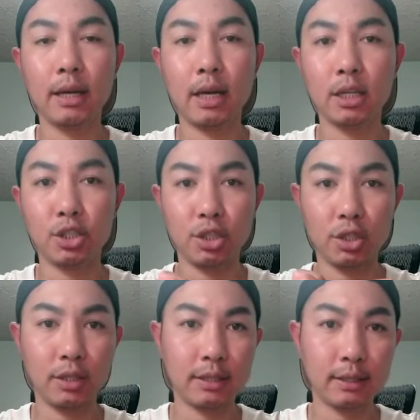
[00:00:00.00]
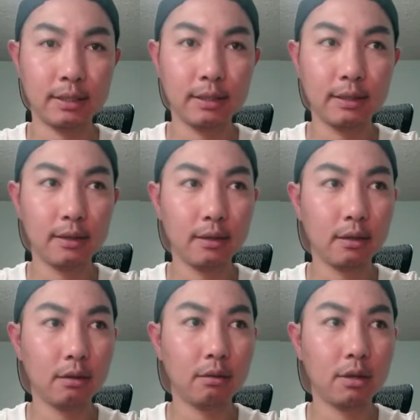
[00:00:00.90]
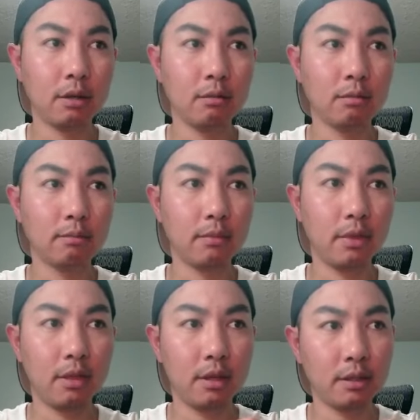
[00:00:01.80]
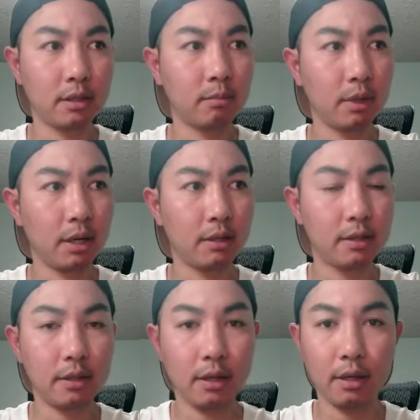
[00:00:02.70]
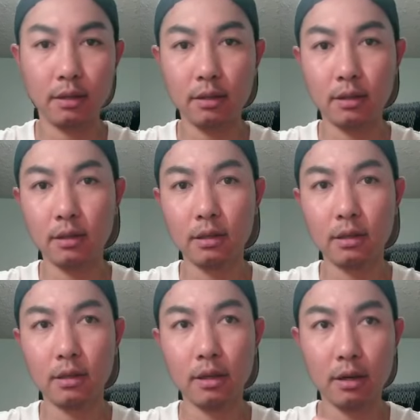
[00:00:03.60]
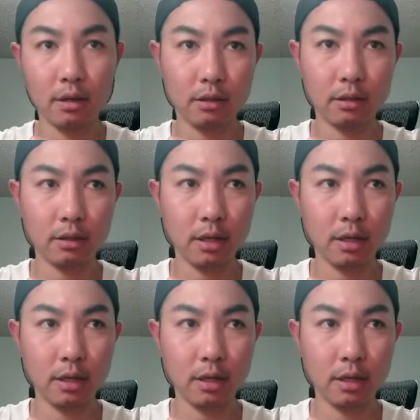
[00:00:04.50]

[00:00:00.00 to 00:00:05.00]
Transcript: gadgets. Okay, this is my third